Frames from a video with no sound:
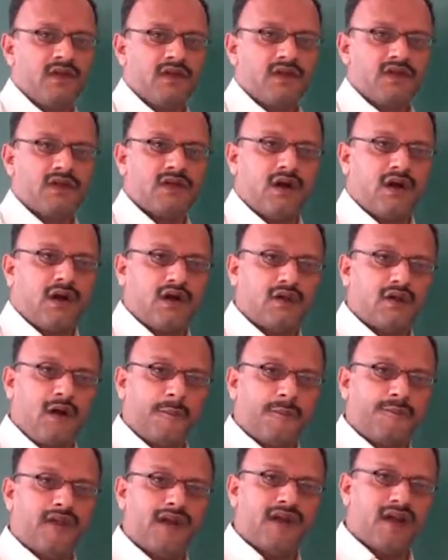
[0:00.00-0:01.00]
The
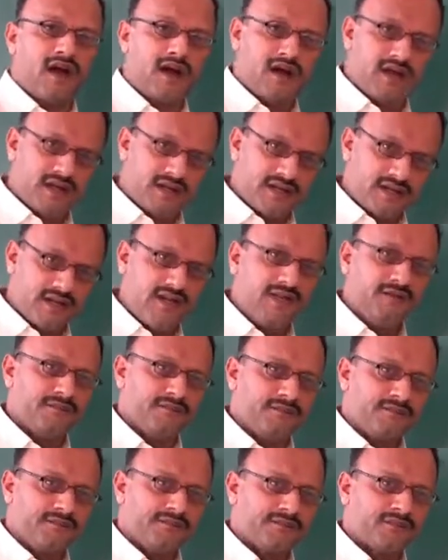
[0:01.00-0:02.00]
adopter RNA
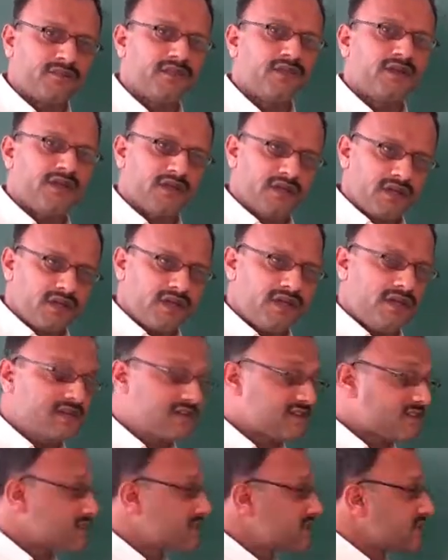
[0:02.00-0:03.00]

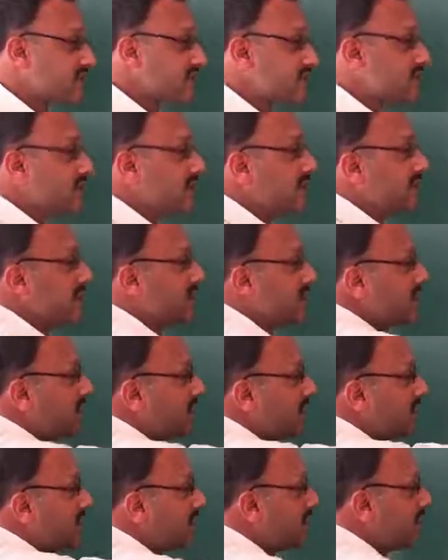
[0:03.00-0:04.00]
is
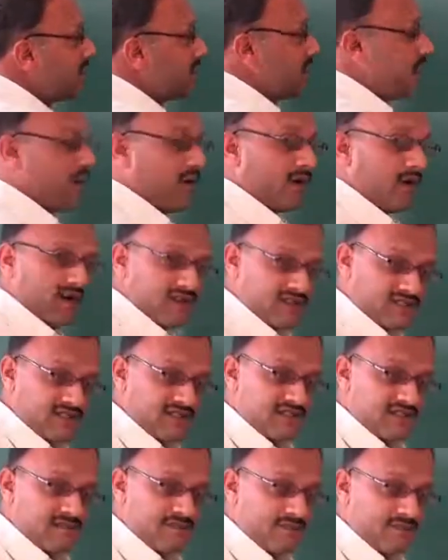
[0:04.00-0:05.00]

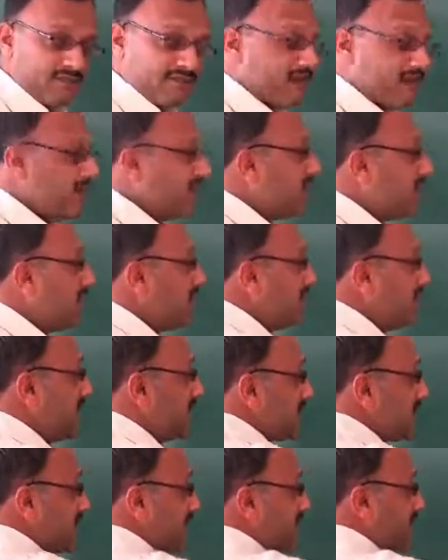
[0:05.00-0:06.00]
because
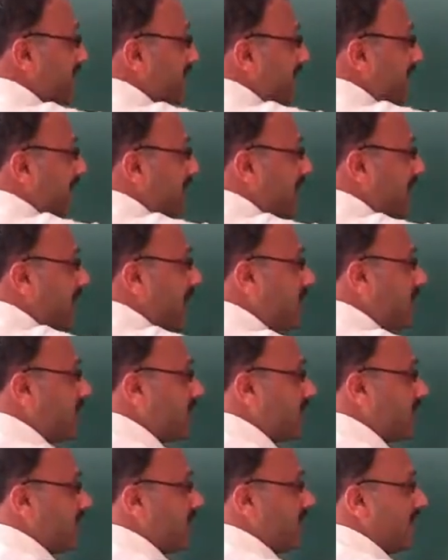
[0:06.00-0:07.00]
this will
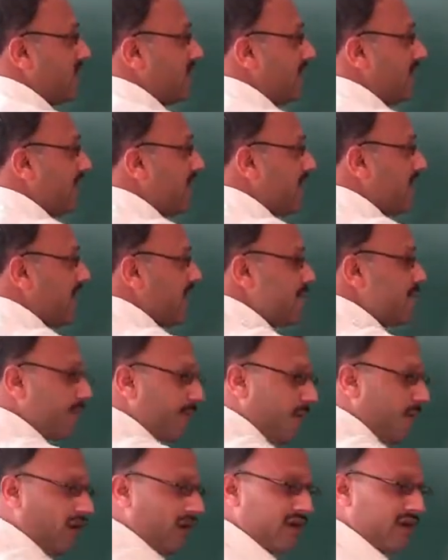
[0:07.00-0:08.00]
have very
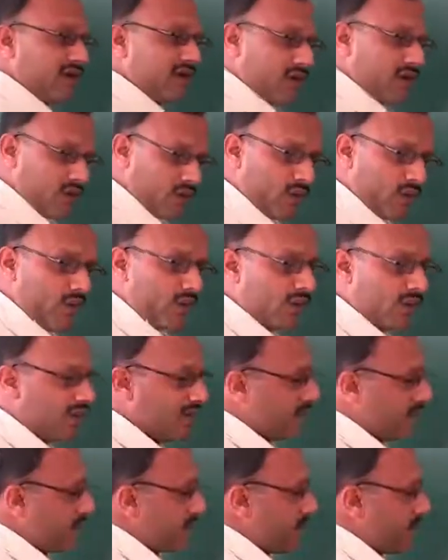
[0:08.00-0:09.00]
important role
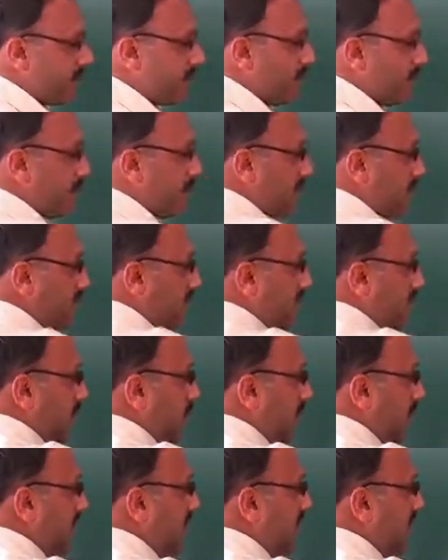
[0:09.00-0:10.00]
to
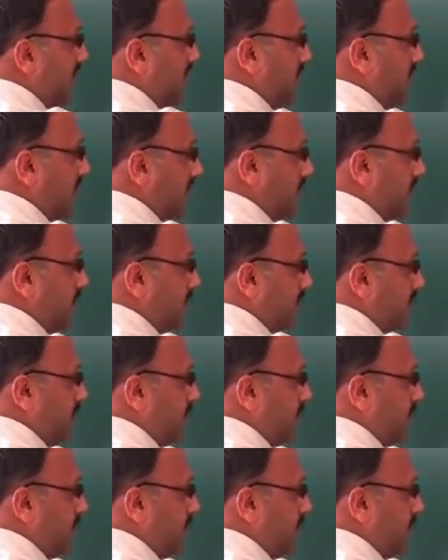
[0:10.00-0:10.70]
read